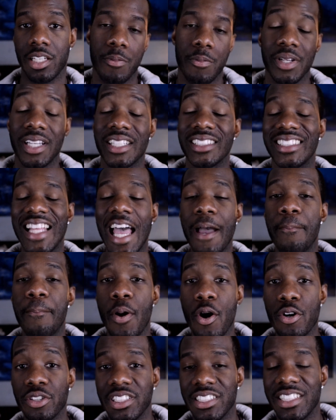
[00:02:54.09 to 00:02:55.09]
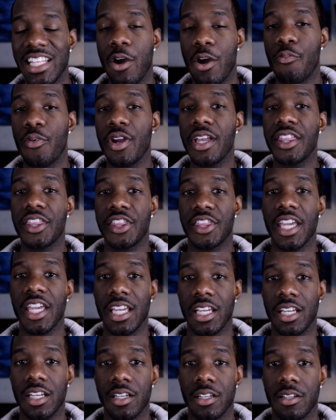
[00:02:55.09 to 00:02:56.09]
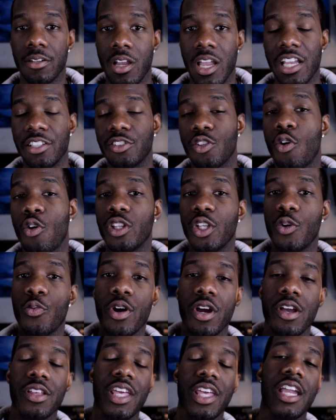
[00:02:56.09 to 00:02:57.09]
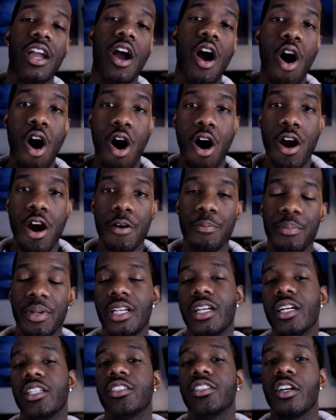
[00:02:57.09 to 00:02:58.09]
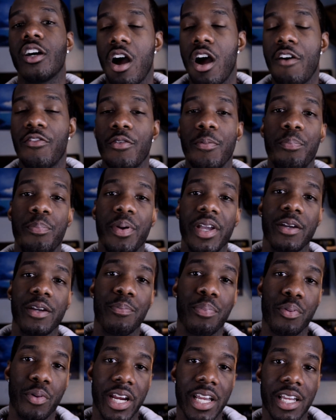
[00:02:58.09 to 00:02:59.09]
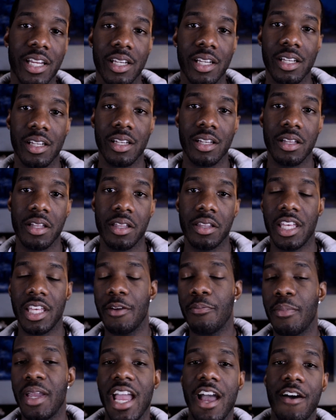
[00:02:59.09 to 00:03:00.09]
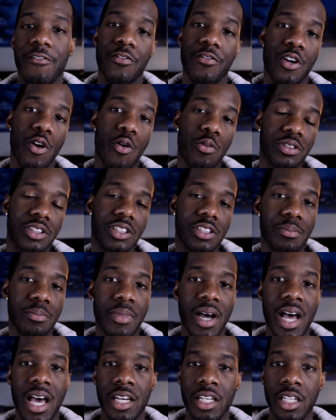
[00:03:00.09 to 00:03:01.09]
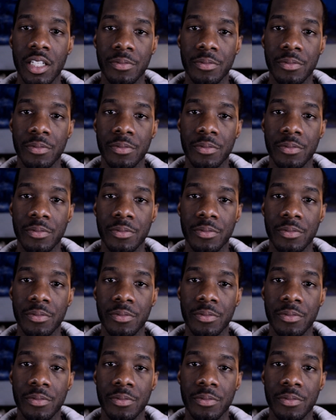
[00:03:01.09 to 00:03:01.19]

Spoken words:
Because that person that we think is only where they are because of a big break, they may have known somebody.